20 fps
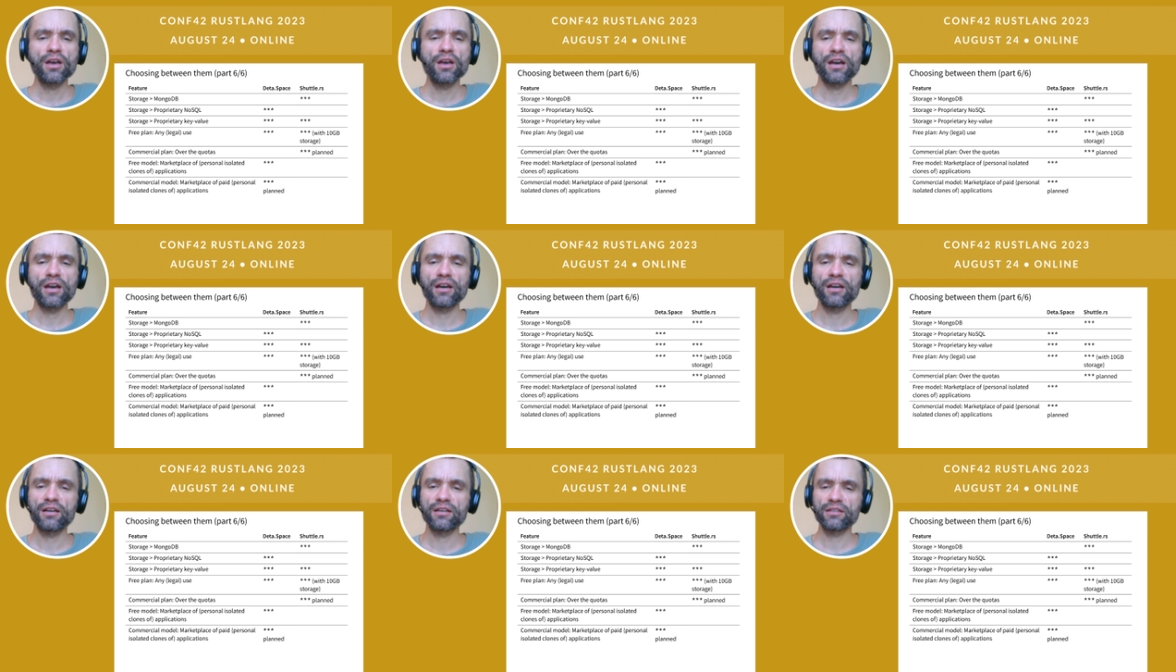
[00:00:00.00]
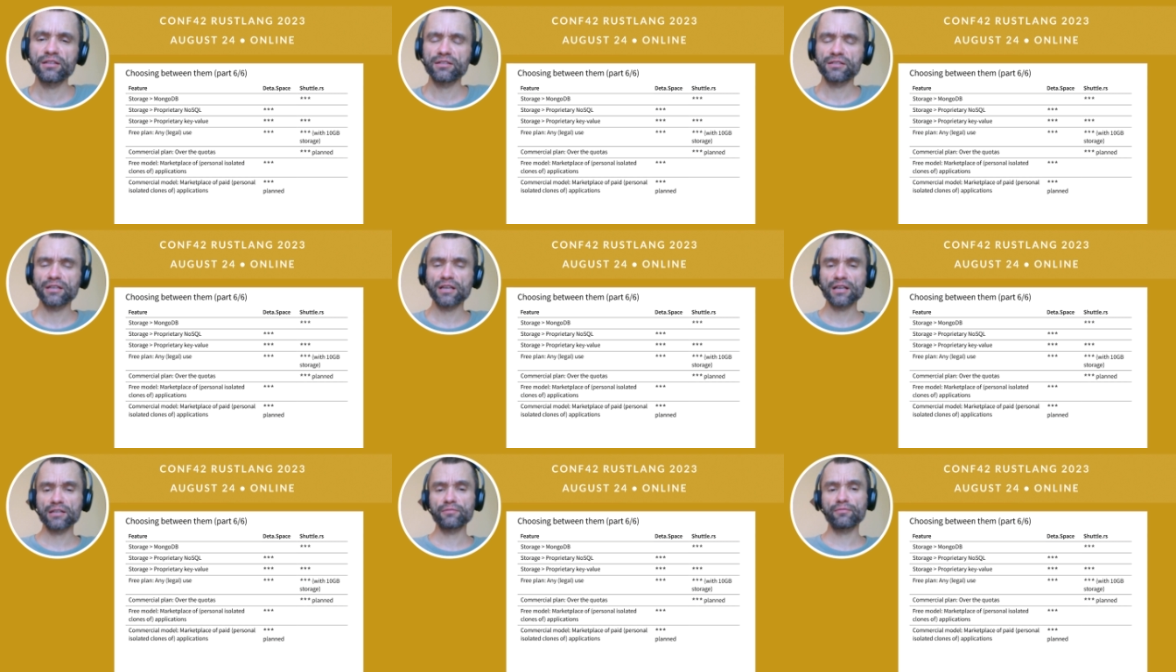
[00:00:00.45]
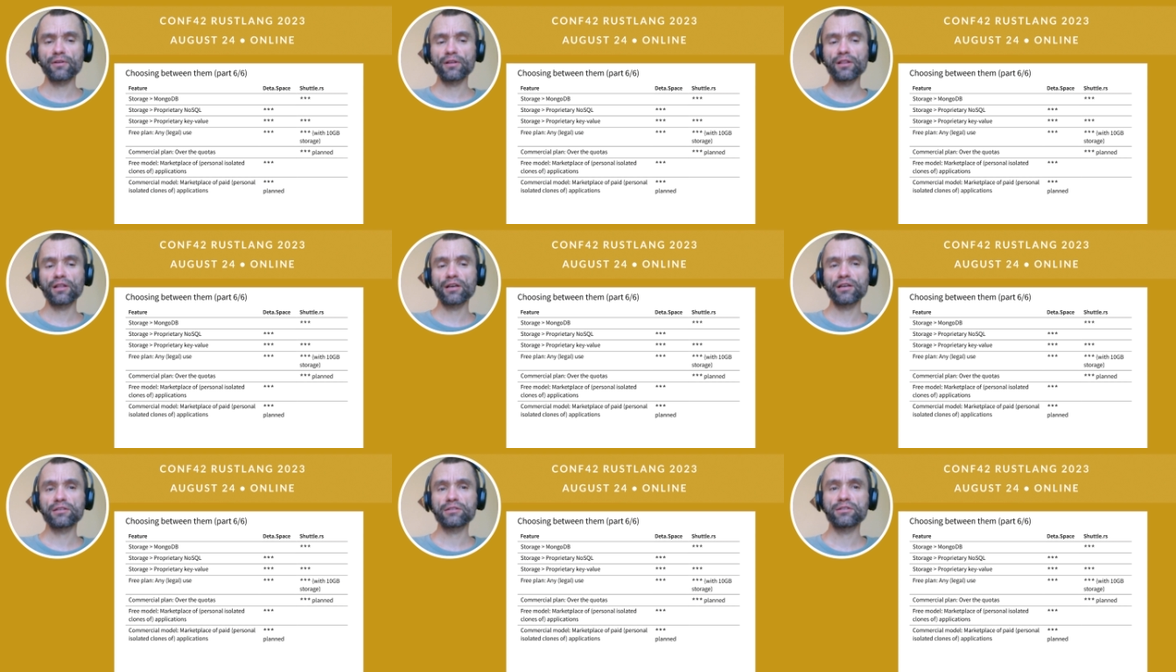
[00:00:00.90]
and as well
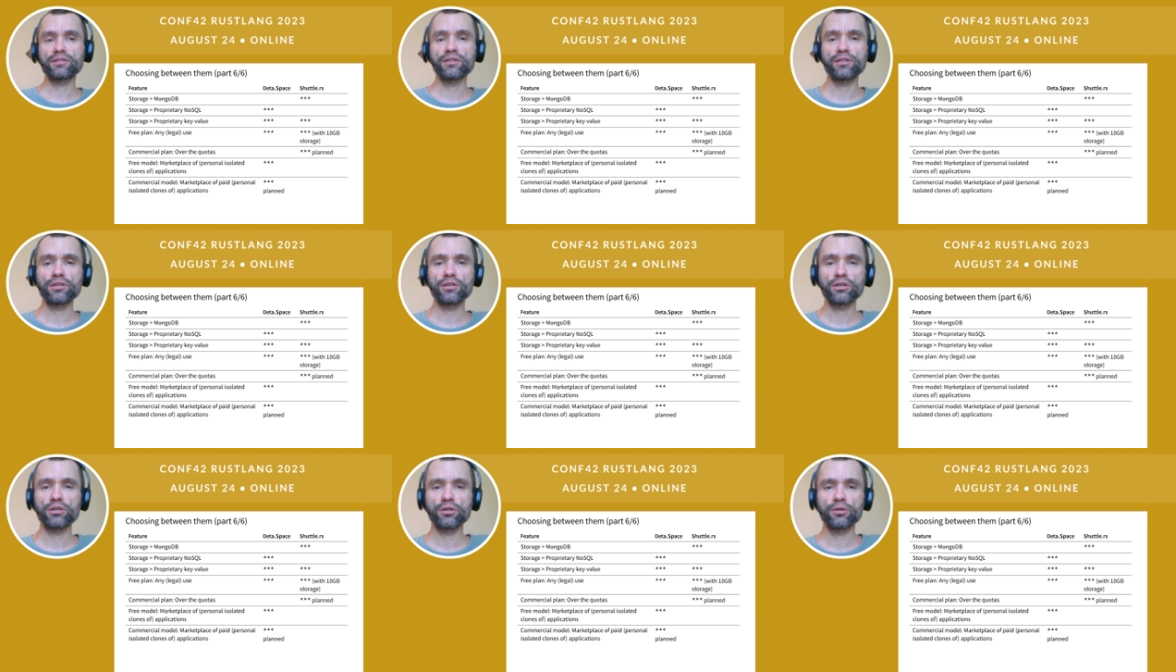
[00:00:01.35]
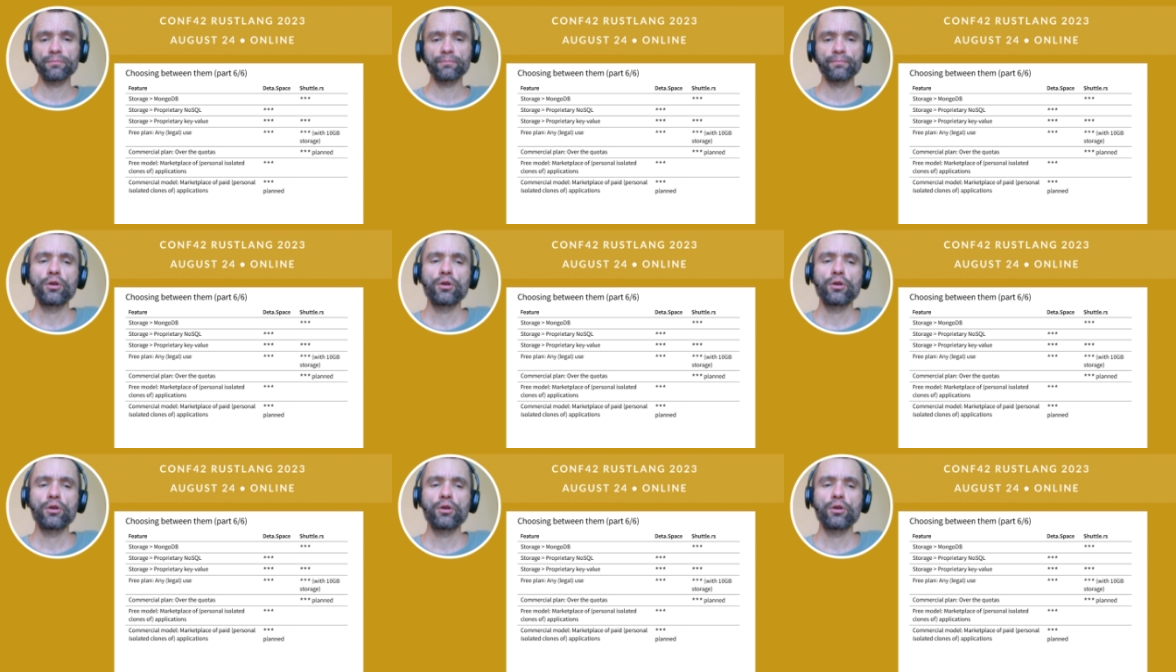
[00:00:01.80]
as the